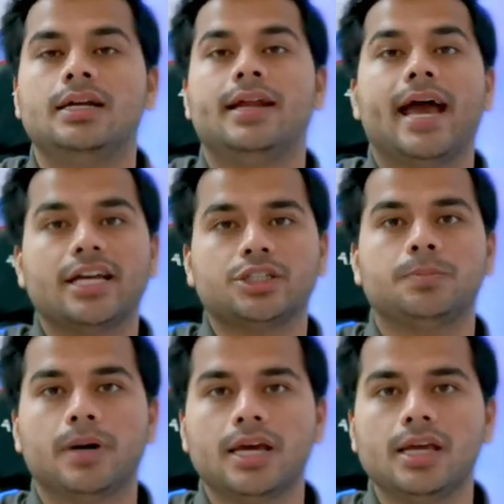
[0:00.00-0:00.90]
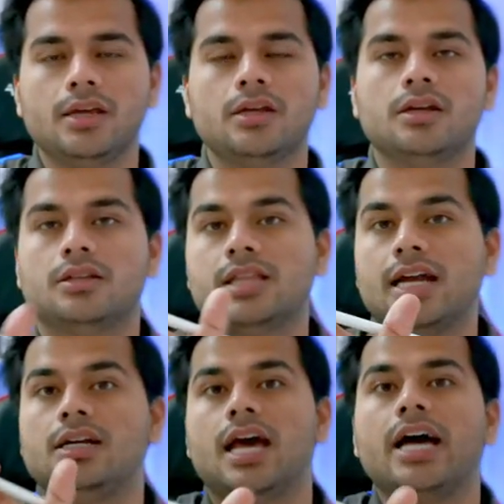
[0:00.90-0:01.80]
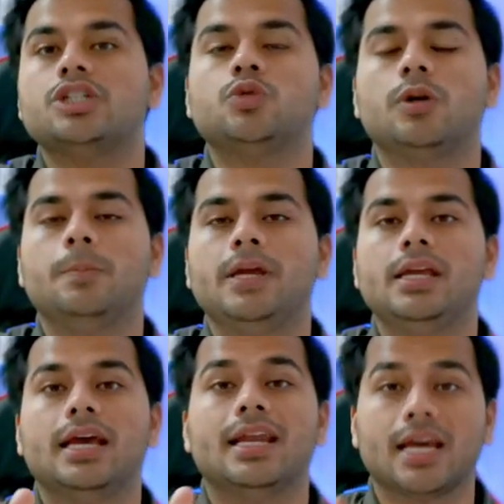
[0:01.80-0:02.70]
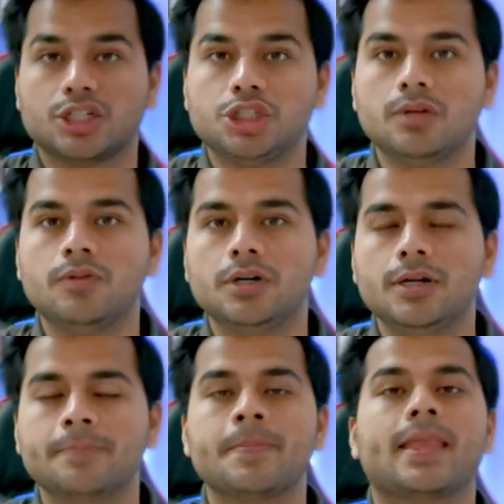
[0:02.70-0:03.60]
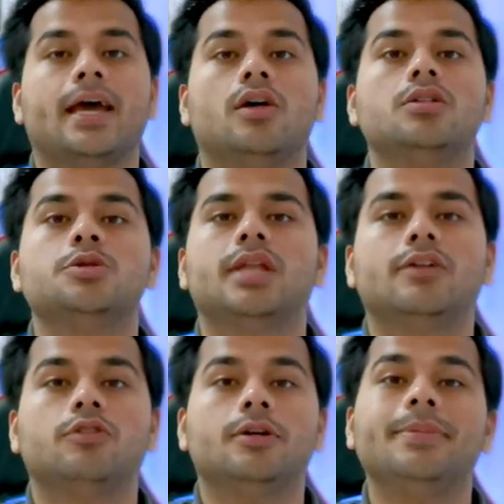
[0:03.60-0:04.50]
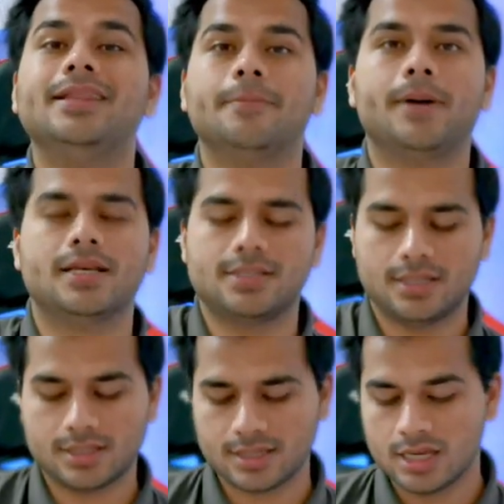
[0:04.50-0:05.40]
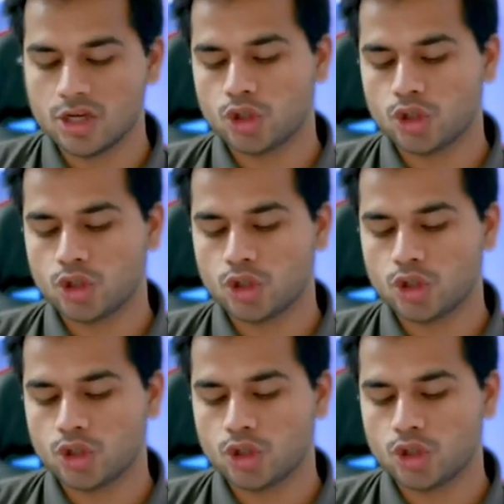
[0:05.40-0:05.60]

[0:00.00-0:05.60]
Dash by, that dash would be an action word, and also that would be in the past tense.